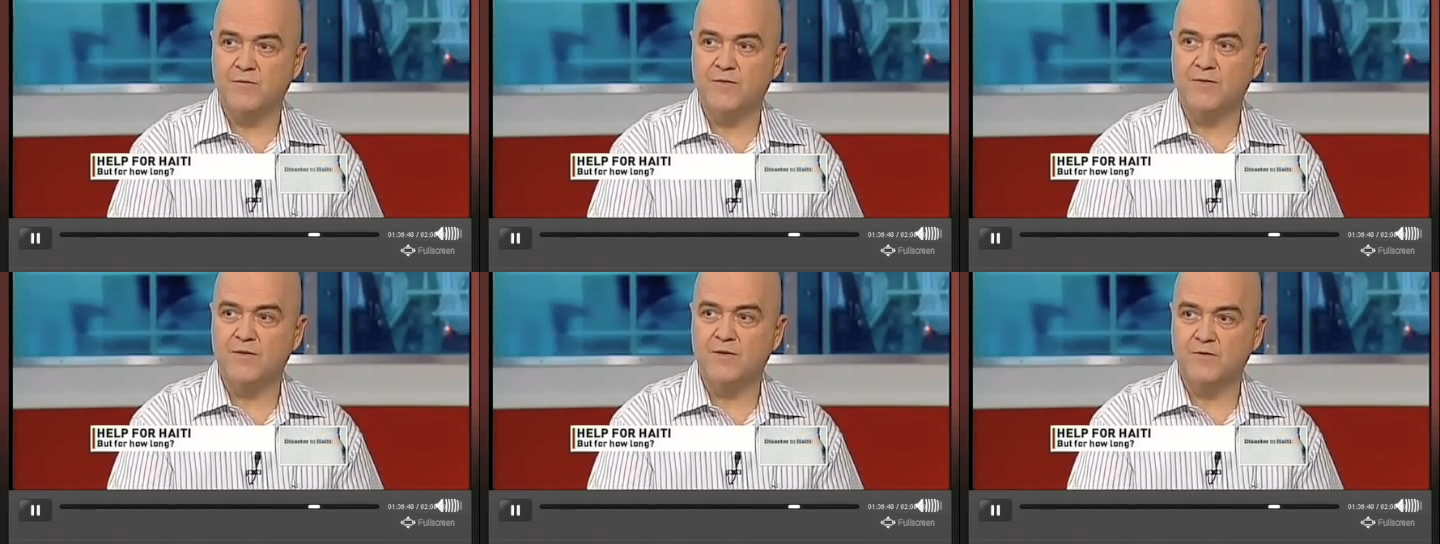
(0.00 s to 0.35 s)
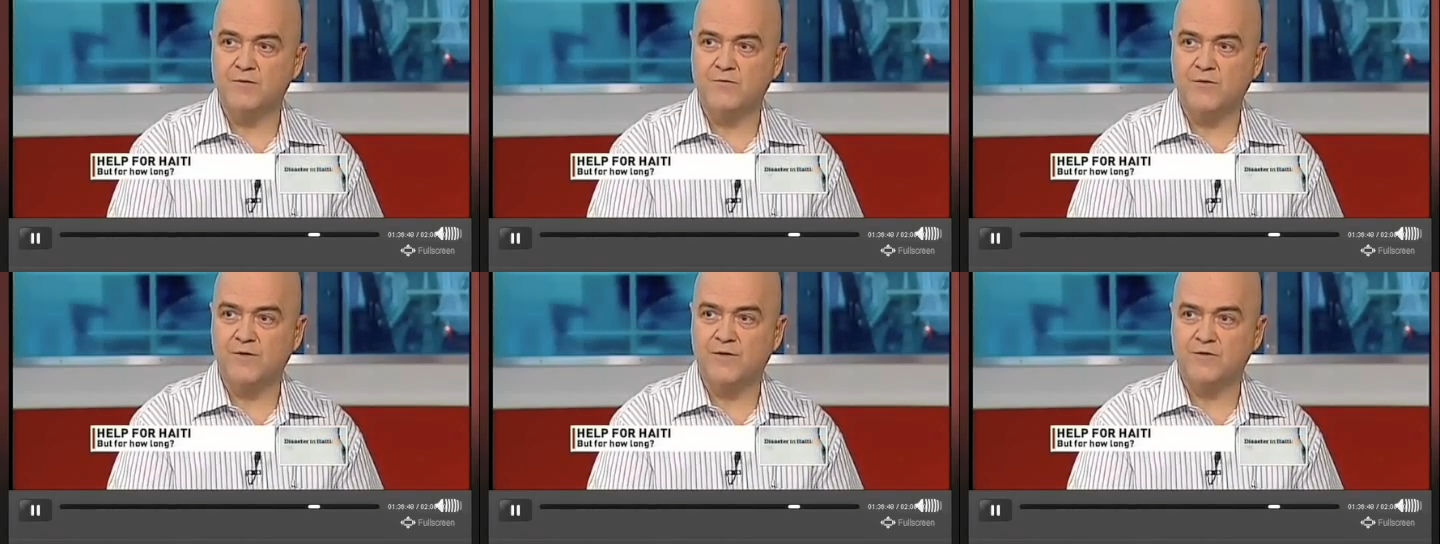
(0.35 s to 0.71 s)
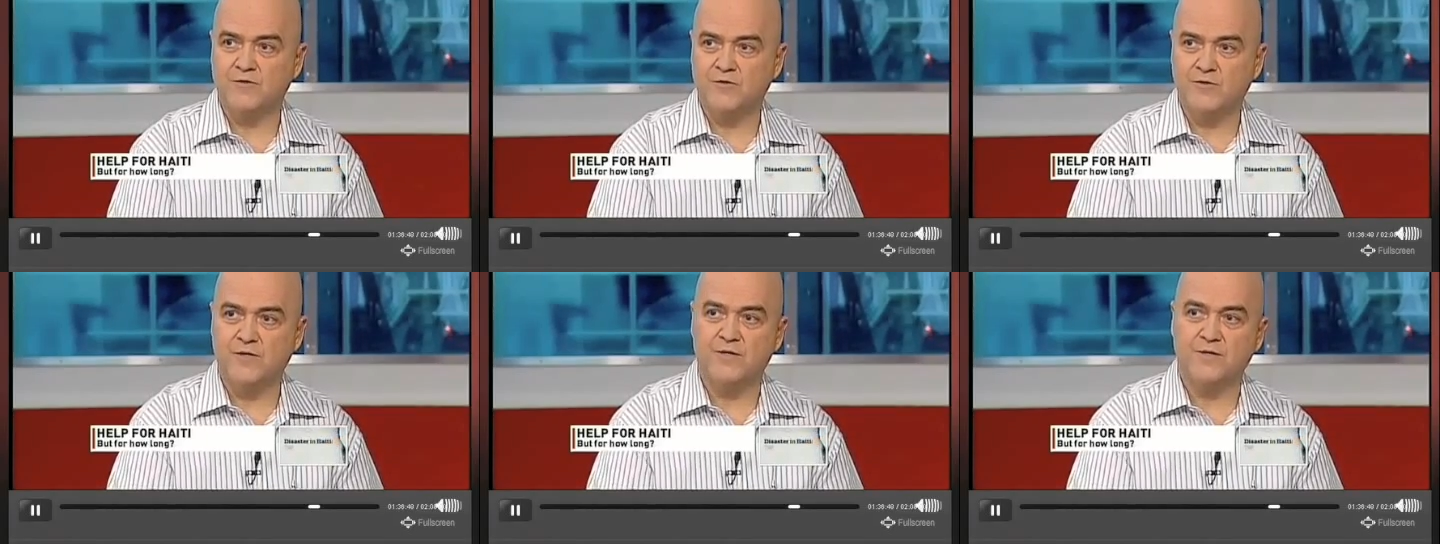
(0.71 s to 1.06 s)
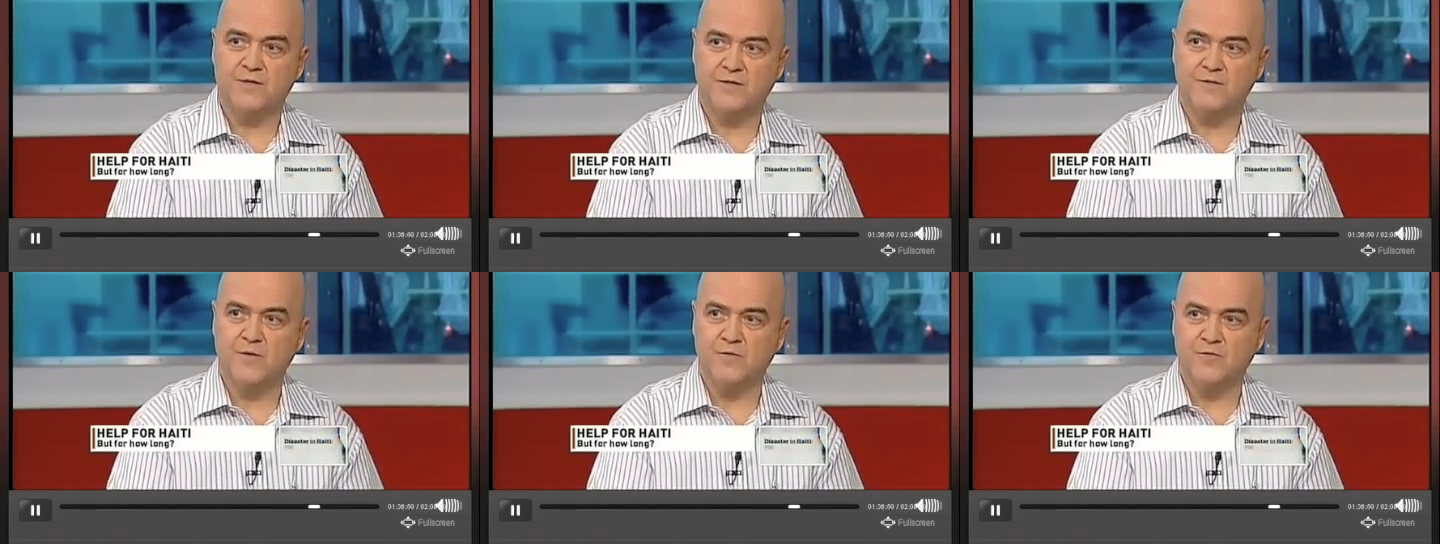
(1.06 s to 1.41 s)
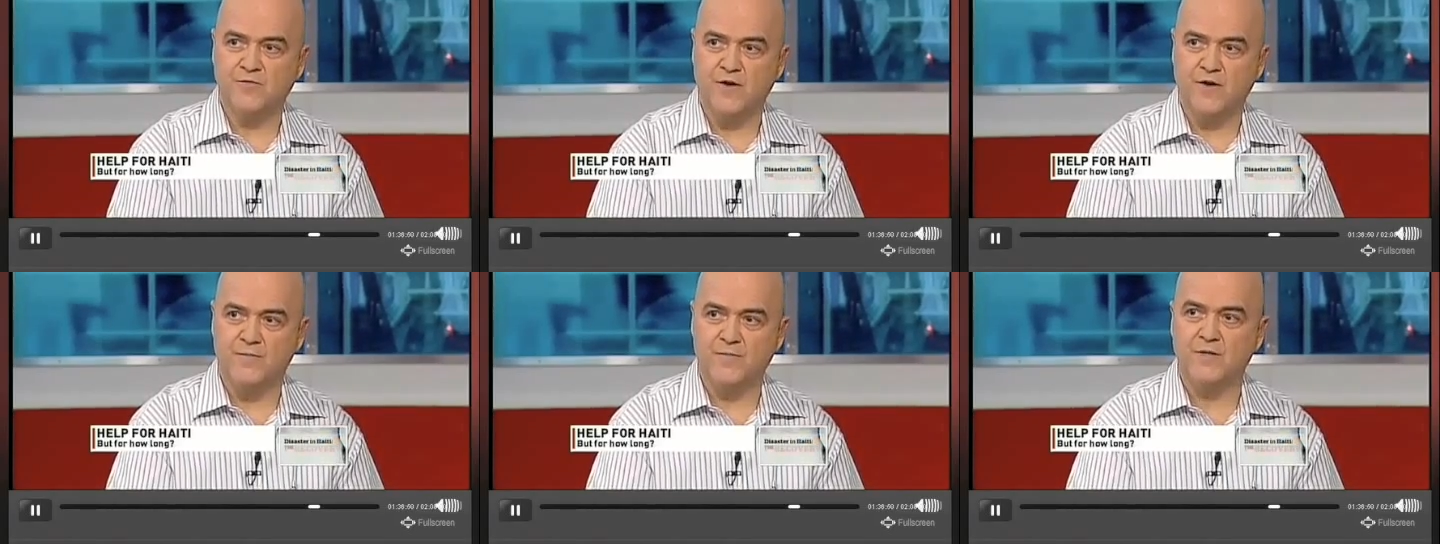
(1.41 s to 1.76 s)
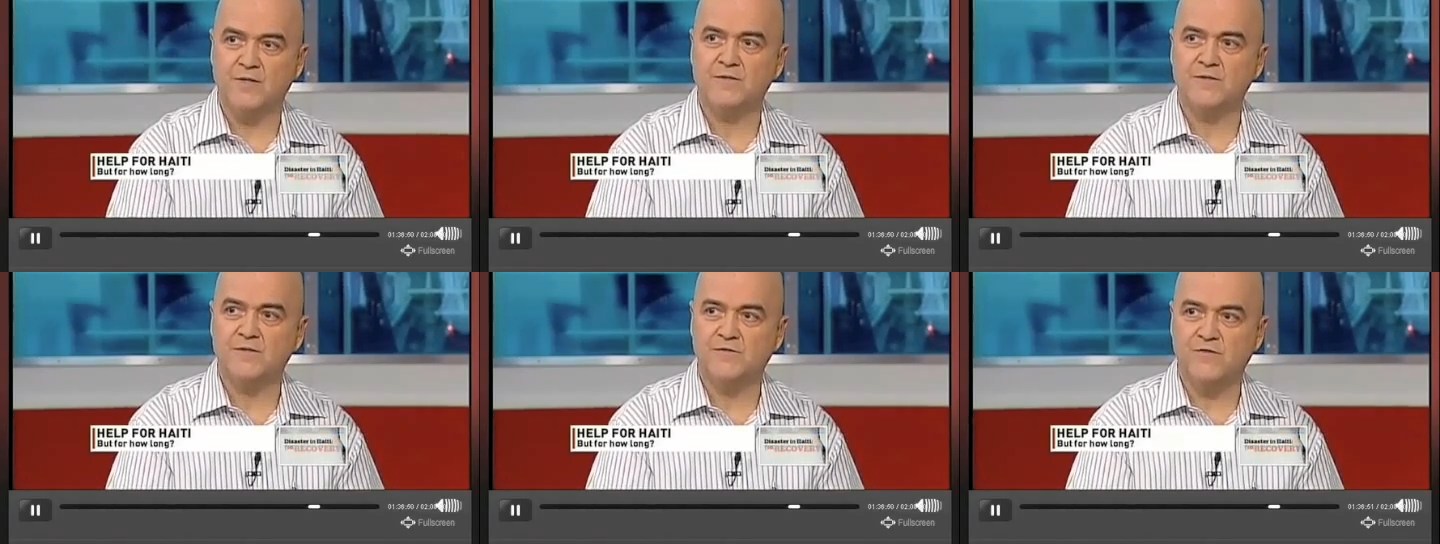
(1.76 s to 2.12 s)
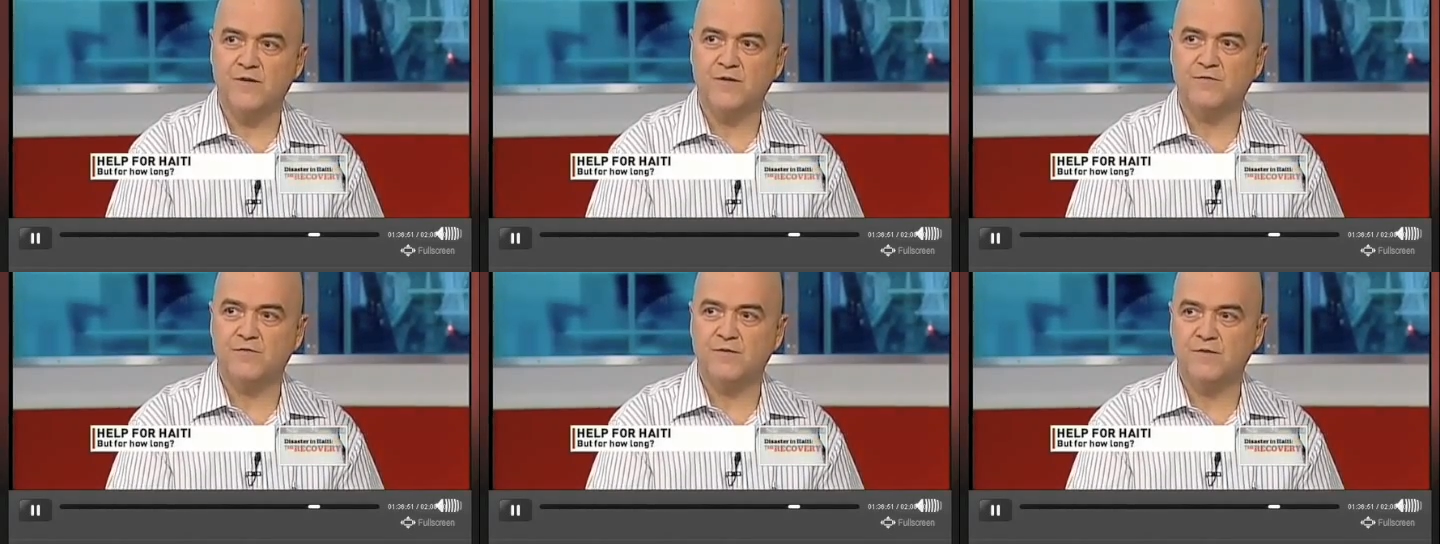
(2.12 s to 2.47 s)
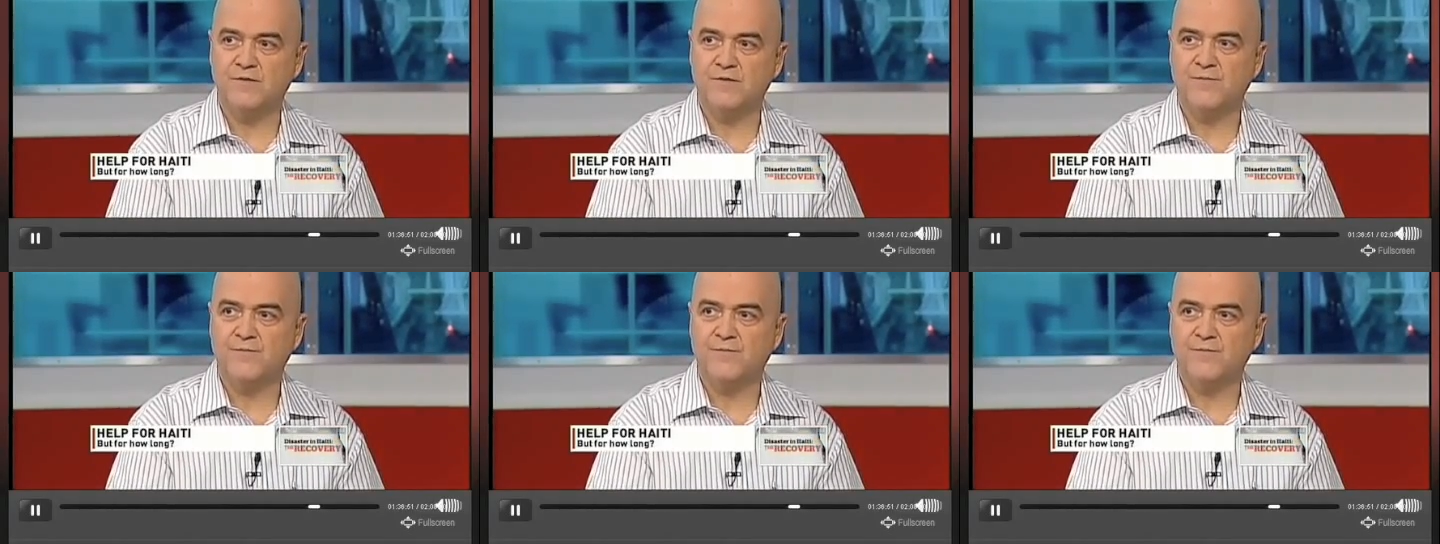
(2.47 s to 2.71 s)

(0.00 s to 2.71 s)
when the earthquake struck at about 5 minutes to 5.